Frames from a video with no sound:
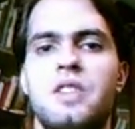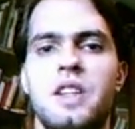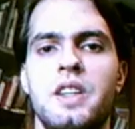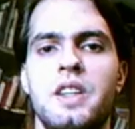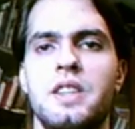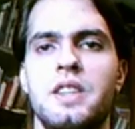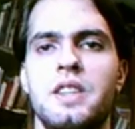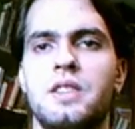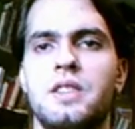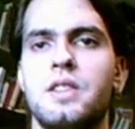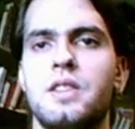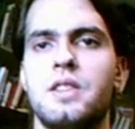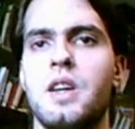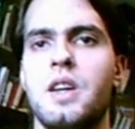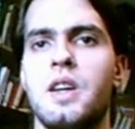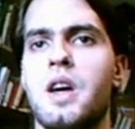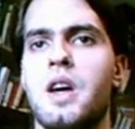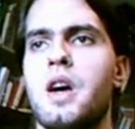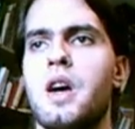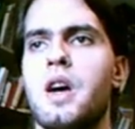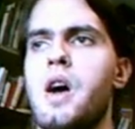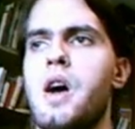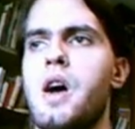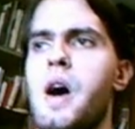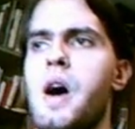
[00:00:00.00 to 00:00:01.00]
deeds,
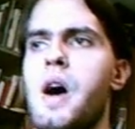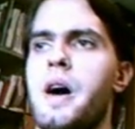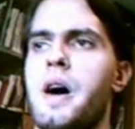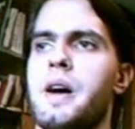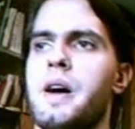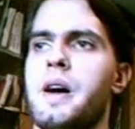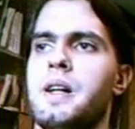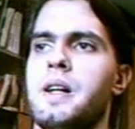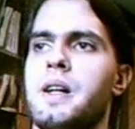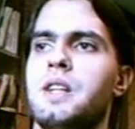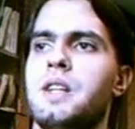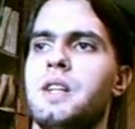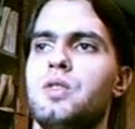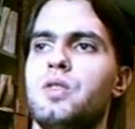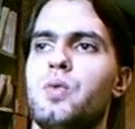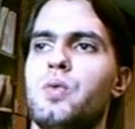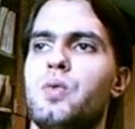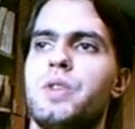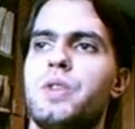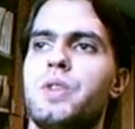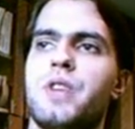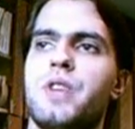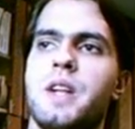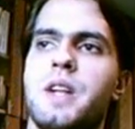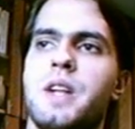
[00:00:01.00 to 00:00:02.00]

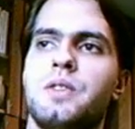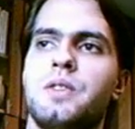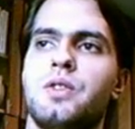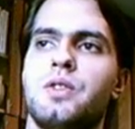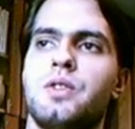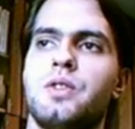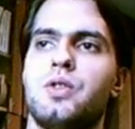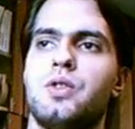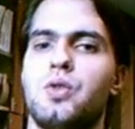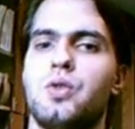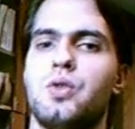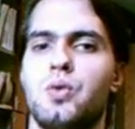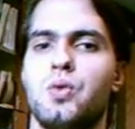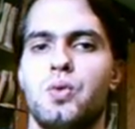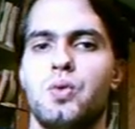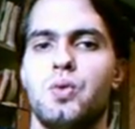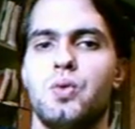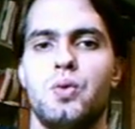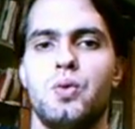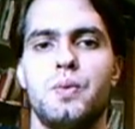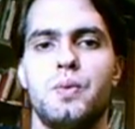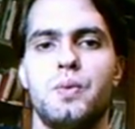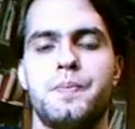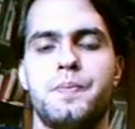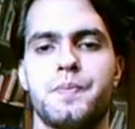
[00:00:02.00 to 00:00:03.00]
and we tend
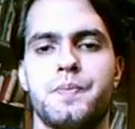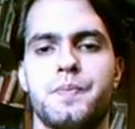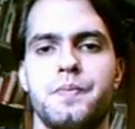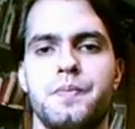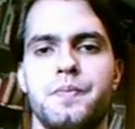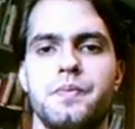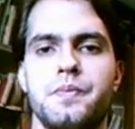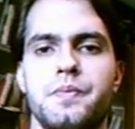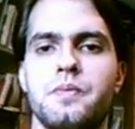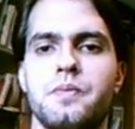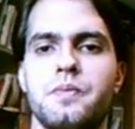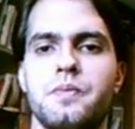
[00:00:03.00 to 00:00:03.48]
to